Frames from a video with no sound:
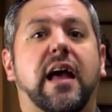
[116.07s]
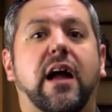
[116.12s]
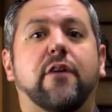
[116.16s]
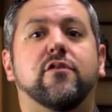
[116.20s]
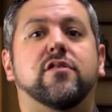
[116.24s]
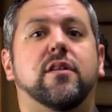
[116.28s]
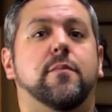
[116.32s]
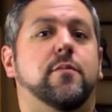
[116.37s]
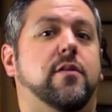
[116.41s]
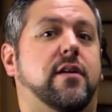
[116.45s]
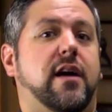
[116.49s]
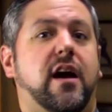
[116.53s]
every
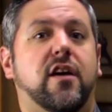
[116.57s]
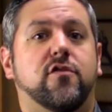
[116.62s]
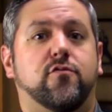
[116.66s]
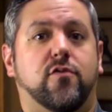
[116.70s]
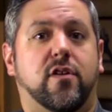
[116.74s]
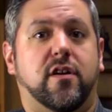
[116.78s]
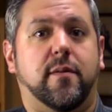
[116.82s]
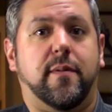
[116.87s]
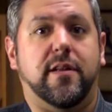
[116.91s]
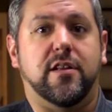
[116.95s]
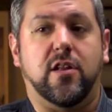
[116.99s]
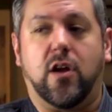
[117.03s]
time you guys
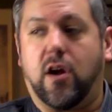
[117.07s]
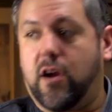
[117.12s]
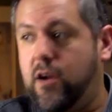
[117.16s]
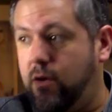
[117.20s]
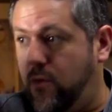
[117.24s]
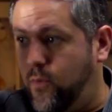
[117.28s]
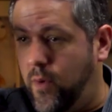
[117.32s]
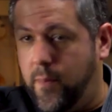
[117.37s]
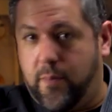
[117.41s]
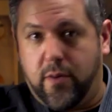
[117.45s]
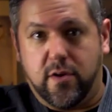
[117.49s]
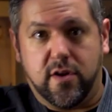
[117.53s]
recommend an art,
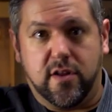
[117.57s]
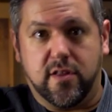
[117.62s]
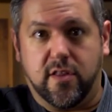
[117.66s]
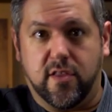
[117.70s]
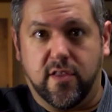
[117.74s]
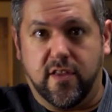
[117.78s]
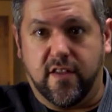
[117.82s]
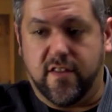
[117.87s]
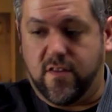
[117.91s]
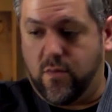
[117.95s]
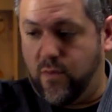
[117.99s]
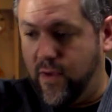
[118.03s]
we put it on the
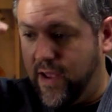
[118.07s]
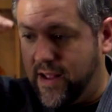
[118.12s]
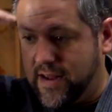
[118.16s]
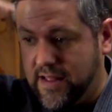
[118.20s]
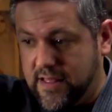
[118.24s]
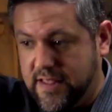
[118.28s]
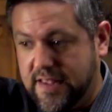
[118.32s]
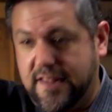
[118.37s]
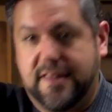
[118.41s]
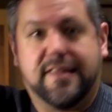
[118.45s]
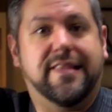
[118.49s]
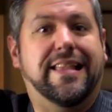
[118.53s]
list. We had a
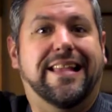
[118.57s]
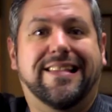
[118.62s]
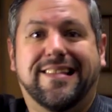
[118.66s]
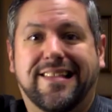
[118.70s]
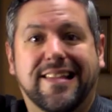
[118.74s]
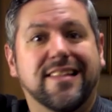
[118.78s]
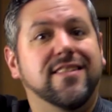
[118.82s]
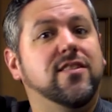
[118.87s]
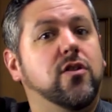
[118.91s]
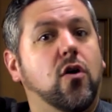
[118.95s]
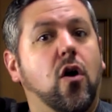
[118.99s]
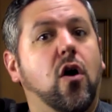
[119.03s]
list that's
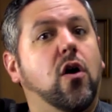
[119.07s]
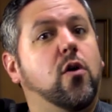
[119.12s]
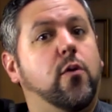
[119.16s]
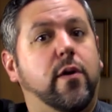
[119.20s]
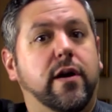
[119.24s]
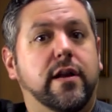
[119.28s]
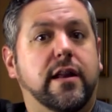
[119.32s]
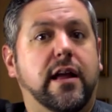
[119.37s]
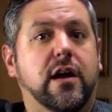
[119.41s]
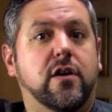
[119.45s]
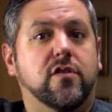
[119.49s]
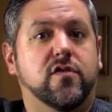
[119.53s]
this long
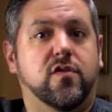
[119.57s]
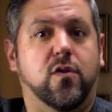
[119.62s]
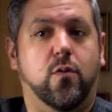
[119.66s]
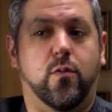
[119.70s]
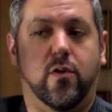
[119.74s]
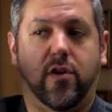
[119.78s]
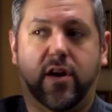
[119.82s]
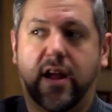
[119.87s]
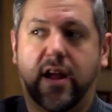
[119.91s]
right now. So we're